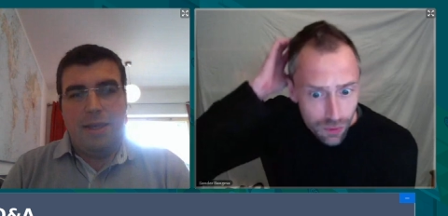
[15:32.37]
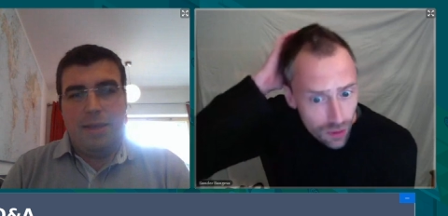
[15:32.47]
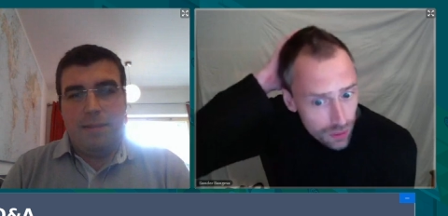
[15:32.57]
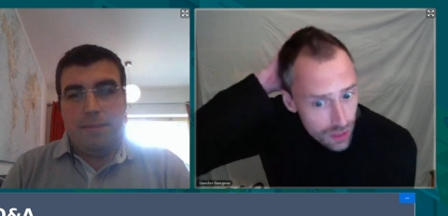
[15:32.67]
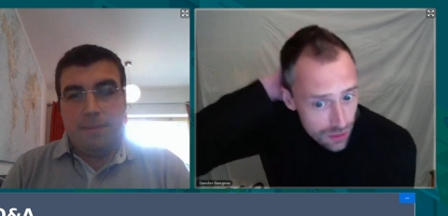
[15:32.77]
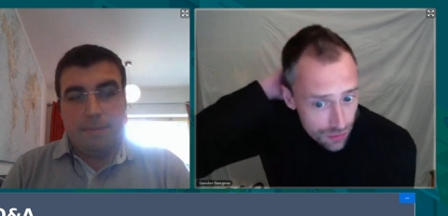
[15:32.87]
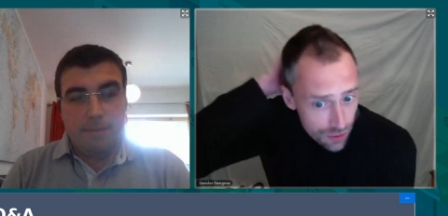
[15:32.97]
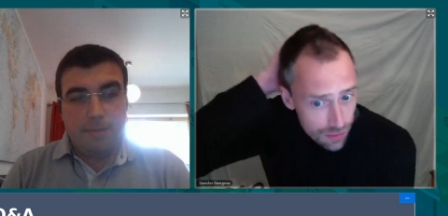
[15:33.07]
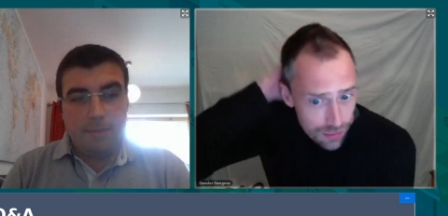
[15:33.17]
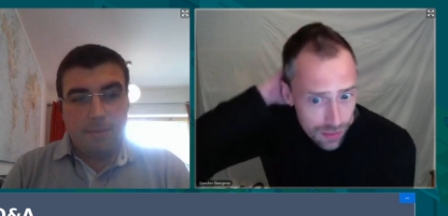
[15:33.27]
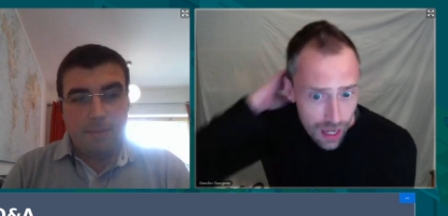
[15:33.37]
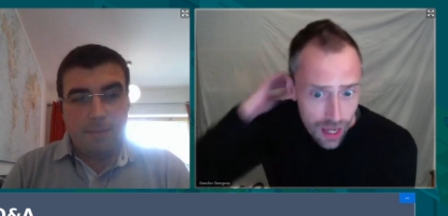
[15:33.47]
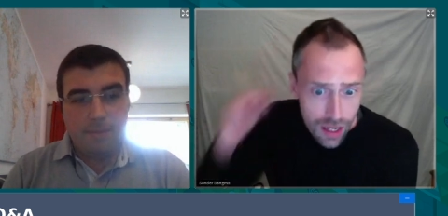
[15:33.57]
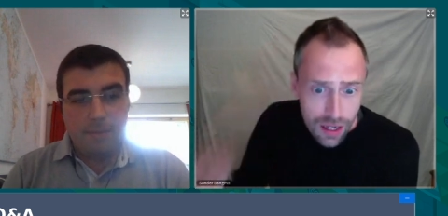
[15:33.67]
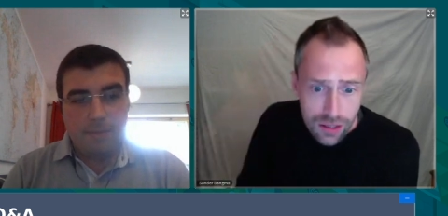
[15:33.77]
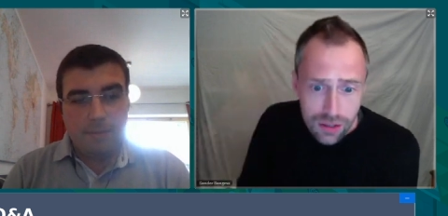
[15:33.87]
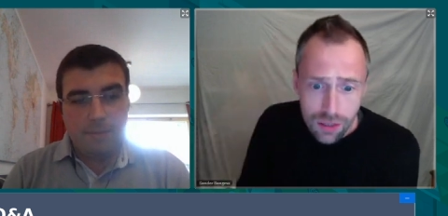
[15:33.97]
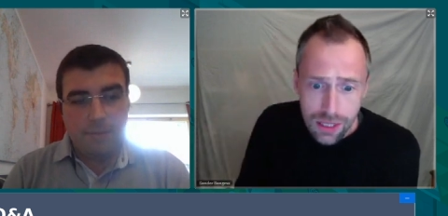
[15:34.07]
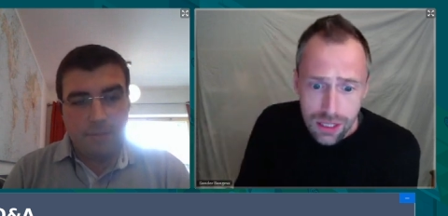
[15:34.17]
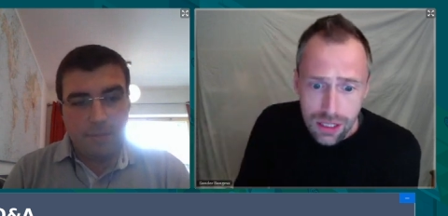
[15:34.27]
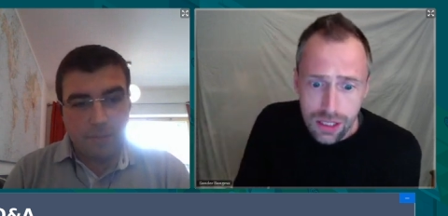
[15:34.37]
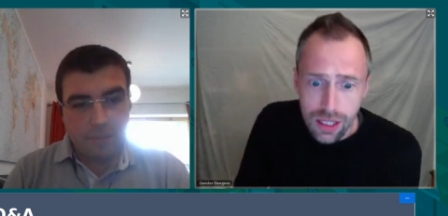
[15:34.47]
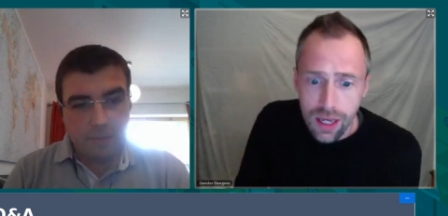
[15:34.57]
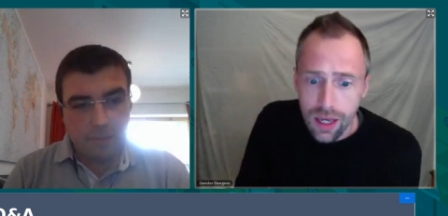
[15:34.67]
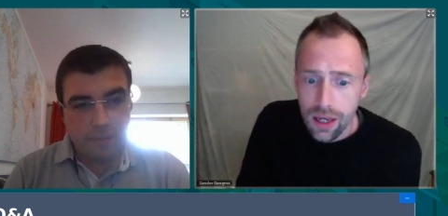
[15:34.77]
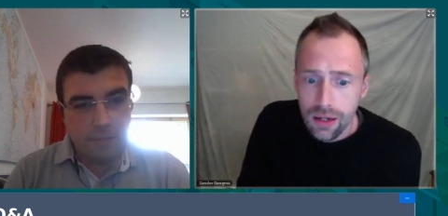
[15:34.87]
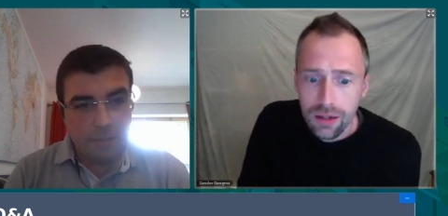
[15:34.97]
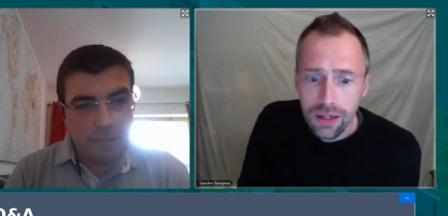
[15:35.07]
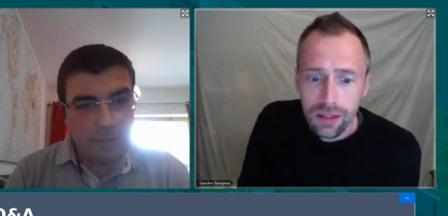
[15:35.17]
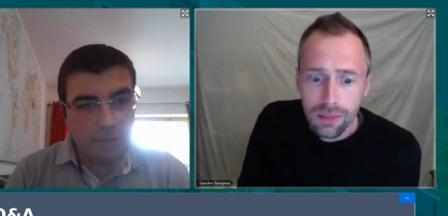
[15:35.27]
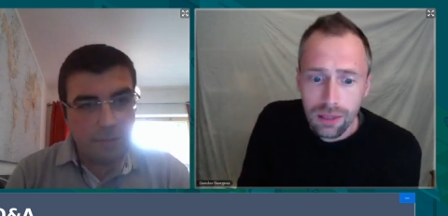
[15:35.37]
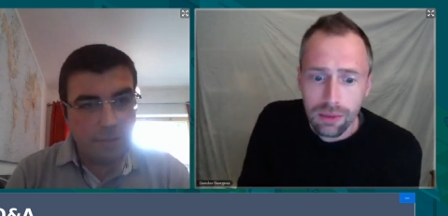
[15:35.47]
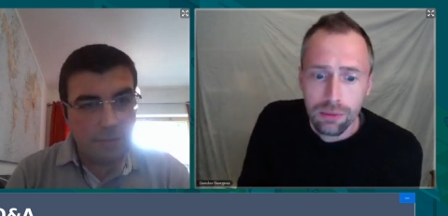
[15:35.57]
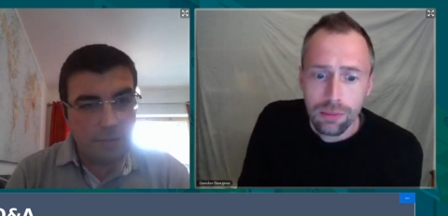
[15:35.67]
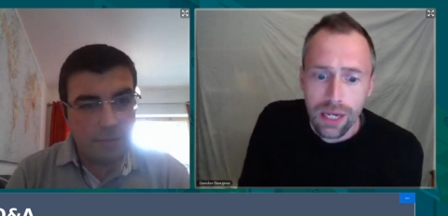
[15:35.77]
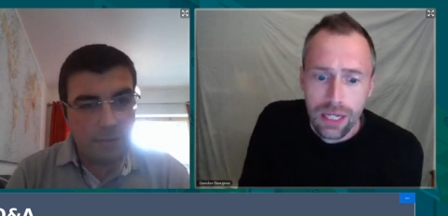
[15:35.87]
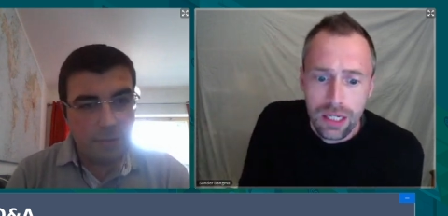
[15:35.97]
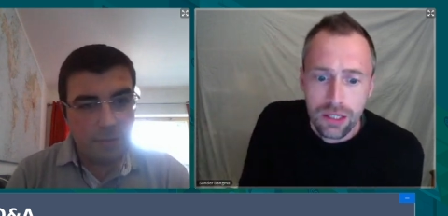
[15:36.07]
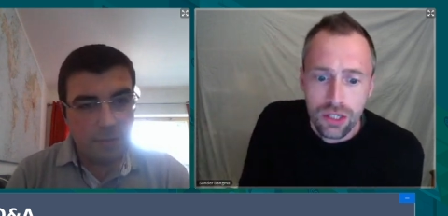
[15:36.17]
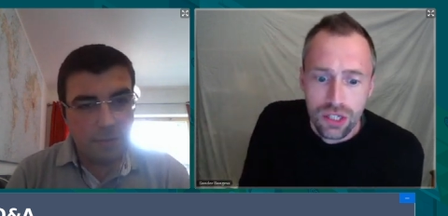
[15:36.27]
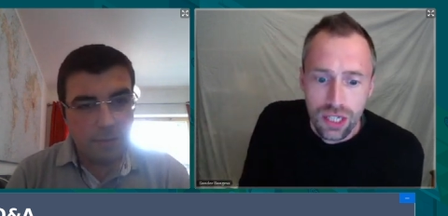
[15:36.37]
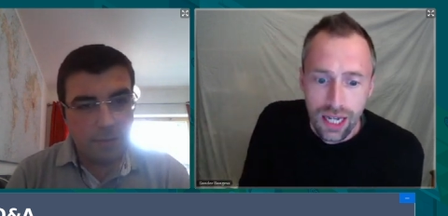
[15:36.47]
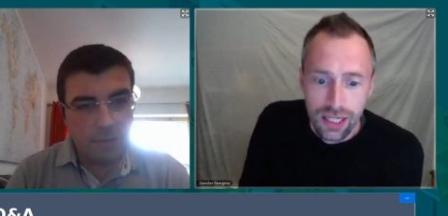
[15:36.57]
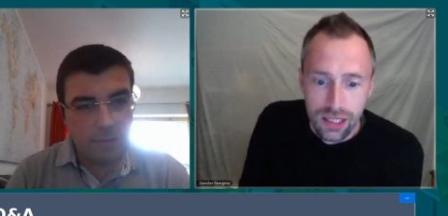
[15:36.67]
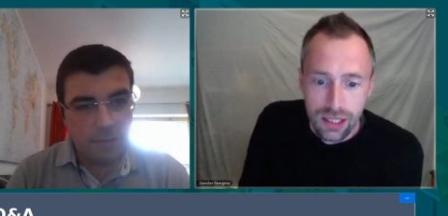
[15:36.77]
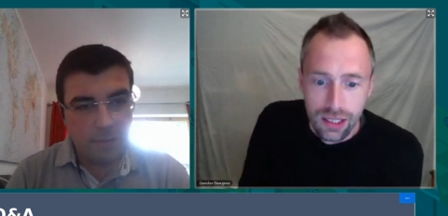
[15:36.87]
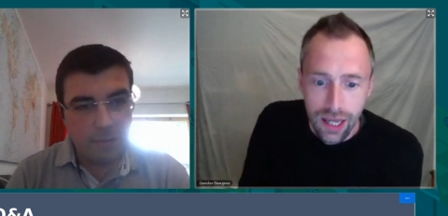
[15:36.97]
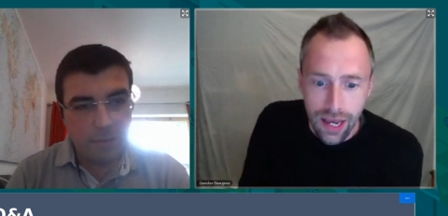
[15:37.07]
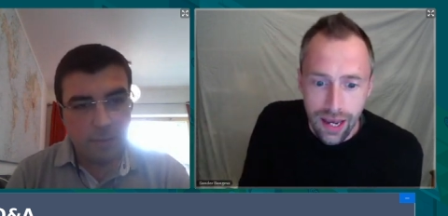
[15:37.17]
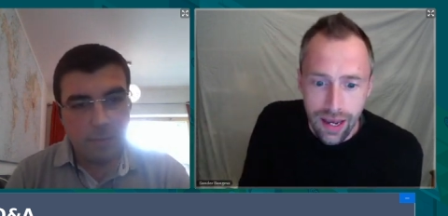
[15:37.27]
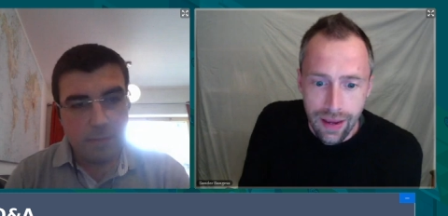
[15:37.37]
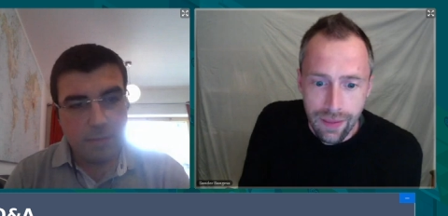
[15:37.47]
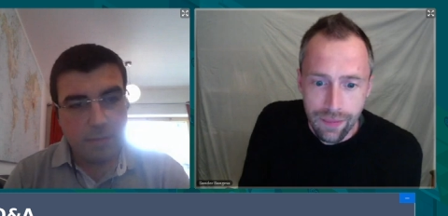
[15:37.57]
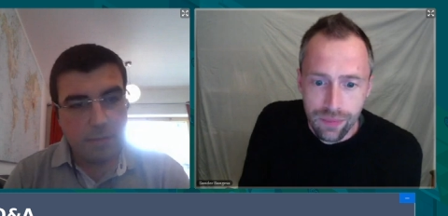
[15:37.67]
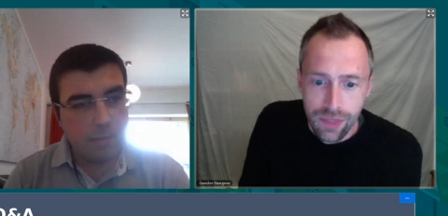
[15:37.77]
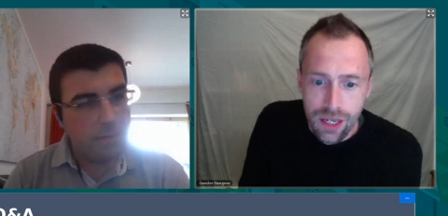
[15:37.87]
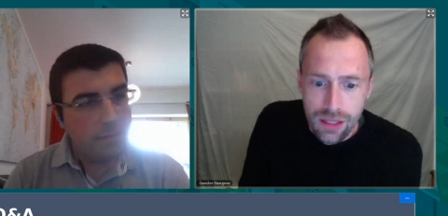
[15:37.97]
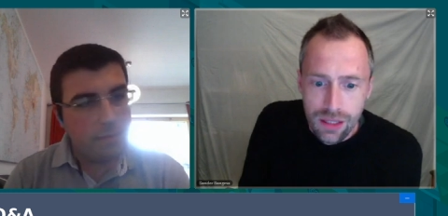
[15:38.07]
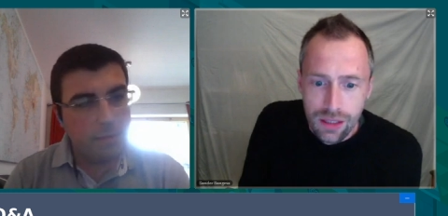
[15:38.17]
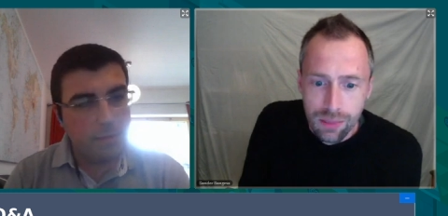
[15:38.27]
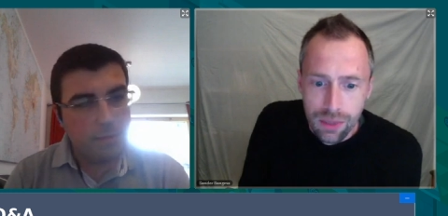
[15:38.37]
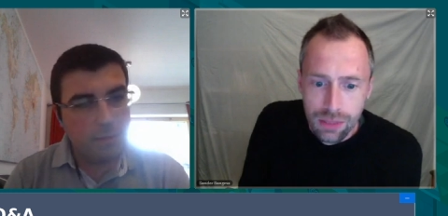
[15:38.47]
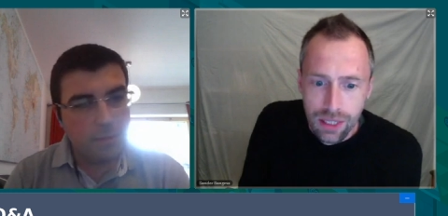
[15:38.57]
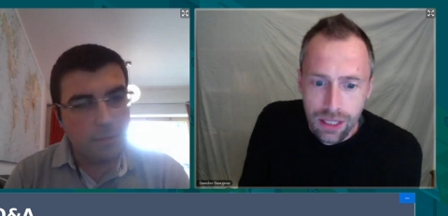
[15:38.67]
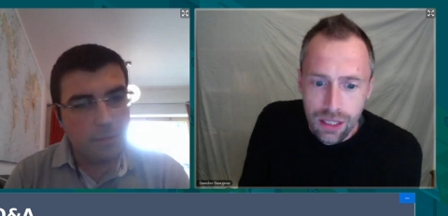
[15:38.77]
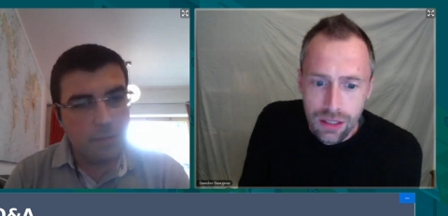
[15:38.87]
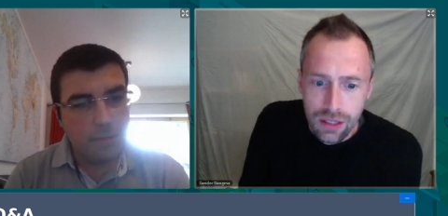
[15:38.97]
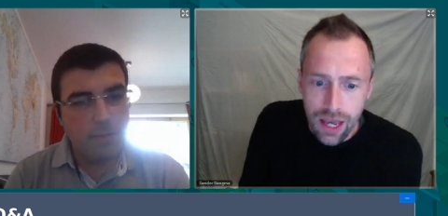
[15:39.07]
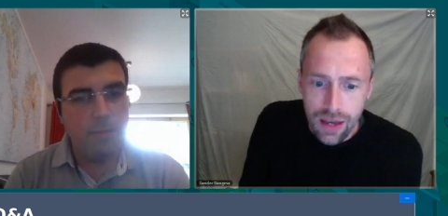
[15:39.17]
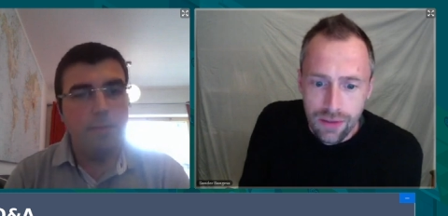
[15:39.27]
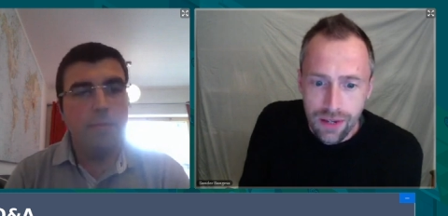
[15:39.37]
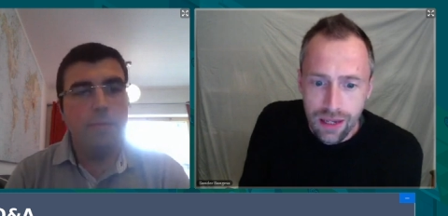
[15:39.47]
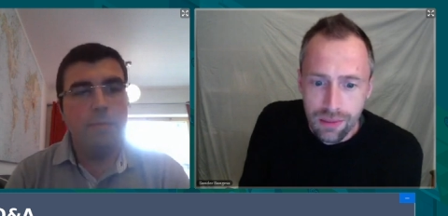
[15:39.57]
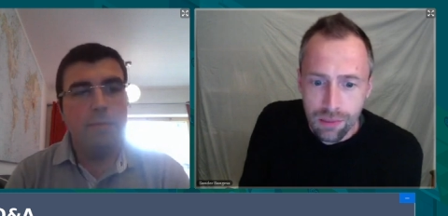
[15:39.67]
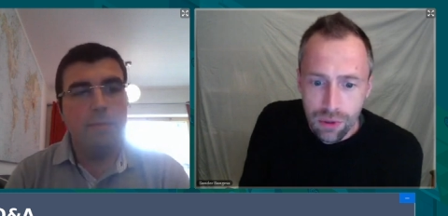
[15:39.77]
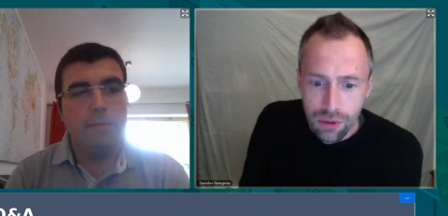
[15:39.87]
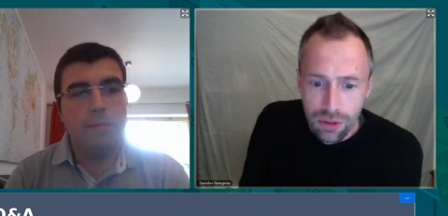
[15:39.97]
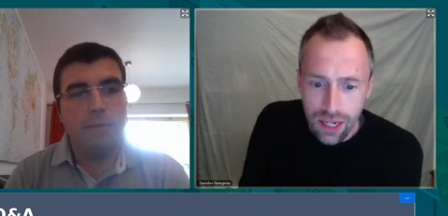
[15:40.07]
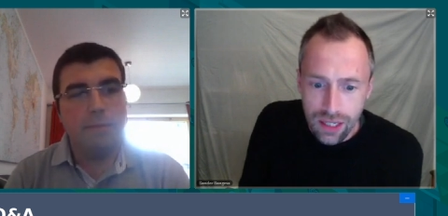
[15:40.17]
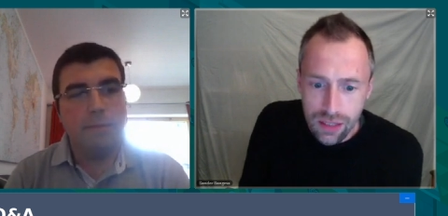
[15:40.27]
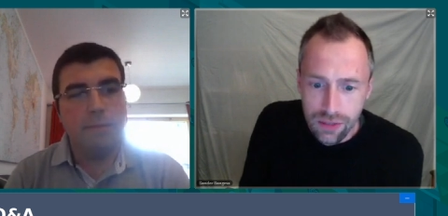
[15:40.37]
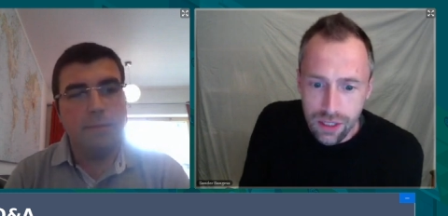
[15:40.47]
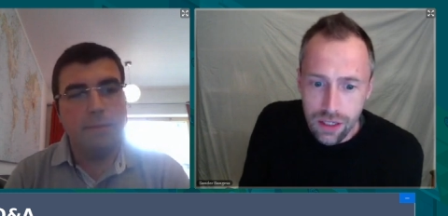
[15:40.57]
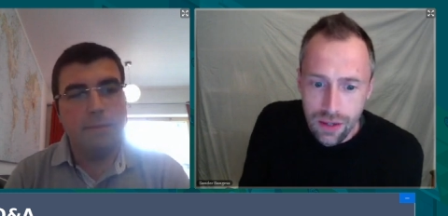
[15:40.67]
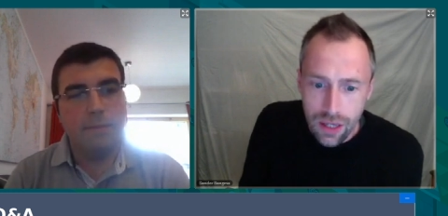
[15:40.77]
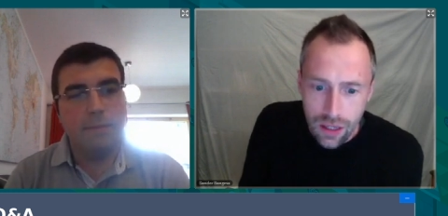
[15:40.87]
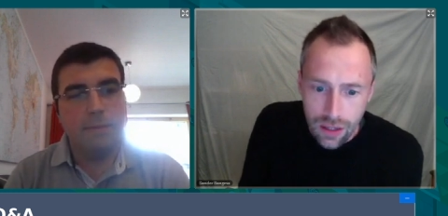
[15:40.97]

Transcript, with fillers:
Speaker 1: we've got a question from uh, Thomas here in the Big Blue Button chat. Um, is it a possibility to have a Moodle activity